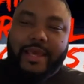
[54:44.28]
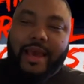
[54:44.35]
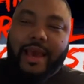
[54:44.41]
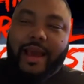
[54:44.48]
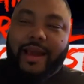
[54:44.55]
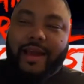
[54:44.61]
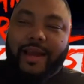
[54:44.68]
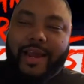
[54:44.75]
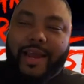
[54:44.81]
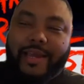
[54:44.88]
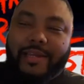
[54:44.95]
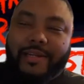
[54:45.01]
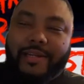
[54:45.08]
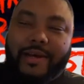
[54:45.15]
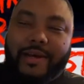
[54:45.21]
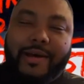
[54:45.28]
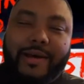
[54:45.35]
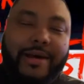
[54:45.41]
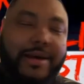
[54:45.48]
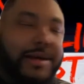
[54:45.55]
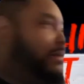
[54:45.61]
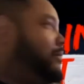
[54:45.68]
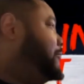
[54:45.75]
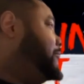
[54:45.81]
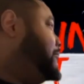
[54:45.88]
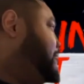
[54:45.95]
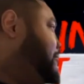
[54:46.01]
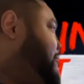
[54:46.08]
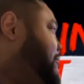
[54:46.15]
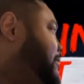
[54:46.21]
All right. Uh,
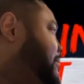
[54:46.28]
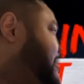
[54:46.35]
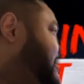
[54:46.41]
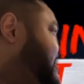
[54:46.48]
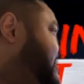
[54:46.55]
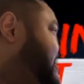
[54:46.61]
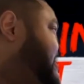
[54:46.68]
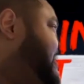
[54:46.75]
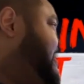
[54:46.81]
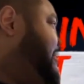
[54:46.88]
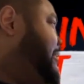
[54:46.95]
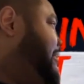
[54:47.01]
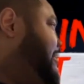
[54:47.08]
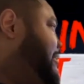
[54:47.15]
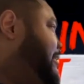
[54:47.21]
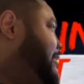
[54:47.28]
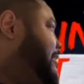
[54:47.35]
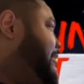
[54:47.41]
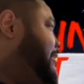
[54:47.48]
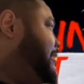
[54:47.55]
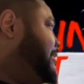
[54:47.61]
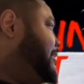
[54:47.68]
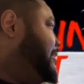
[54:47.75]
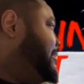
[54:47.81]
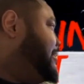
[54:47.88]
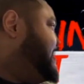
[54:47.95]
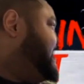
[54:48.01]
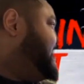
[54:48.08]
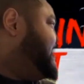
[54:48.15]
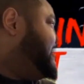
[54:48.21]
y'all get to this next one. I got it. I got
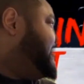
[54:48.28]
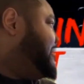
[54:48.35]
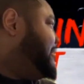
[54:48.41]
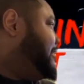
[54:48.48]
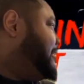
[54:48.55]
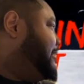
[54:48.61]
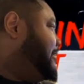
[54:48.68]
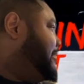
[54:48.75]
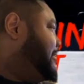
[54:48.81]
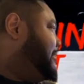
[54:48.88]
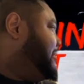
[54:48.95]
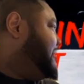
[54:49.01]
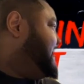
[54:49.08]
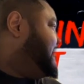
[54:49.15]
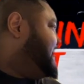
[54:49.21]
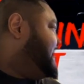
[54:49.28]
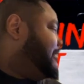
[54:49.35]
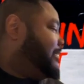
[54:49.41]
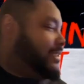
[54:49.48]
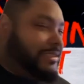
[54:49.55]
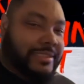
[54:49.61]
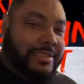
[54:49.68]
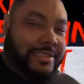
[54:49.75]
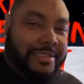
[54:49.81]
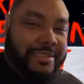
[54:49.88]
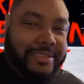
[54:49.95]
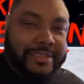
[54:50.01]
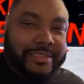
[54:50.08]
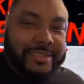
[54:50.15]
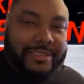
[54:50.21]
it. I'm gonna, I'm gonna
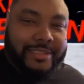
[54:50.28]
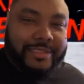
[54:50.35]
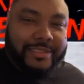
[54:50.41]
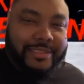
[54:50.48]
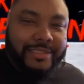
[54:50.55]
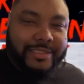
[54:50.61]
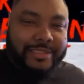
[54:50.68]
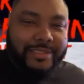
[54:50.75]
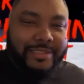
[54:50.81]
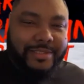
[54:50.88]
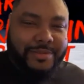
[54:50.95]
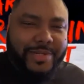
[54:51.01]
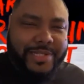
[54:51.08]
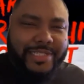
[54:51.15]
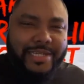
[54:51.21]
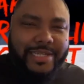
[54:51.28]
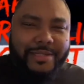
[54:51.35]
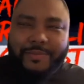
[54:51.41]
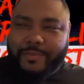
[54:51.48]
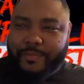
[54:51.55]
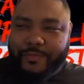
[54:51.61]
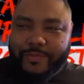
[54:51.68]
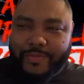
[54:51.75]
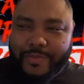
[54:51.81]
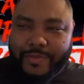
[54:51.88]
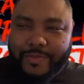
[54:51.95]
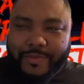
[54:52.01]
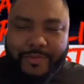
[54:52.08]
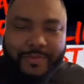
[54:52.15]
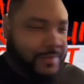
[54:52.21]
need a moment. What do you say?
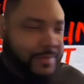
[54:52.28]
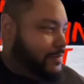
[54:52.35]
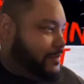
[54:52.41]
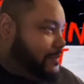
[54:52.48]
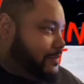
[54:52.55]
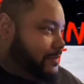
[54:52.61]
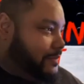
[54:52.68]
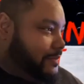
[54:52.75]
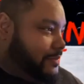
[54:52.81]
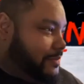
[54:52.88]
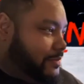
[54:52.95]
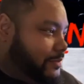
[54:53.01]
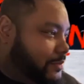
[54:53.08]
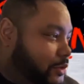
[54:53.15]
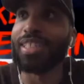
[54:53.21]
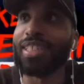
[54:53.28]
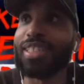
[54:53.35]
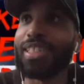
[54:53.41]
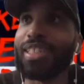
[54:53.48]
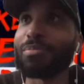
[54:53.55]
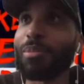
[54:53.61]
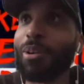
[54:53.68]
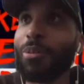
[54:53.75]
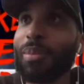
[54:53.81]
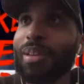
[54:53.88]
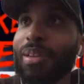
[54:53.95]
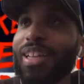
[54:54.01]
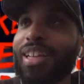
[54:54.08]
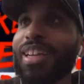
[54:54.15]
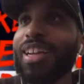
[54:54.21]
Need a moment. He said he needs a
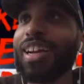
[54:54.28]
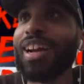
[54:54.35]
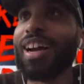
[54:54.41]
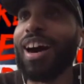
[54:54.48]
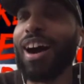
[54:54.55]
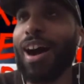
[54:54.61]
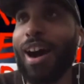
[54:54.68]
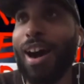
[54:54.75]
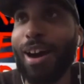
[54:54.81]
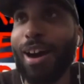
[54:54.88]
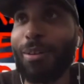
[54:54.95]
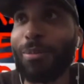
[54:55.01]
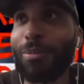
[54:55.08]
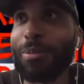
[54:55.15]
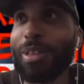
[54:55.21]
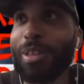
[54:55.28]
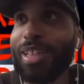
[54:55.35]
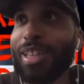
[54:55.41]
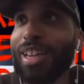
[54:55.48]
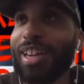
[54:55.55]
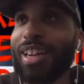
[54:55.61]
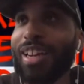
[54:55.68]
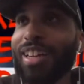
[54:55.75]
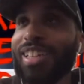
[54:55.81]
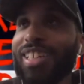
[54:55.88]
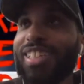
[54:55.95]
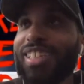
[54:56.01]
moment. Ah, uh, we're gonna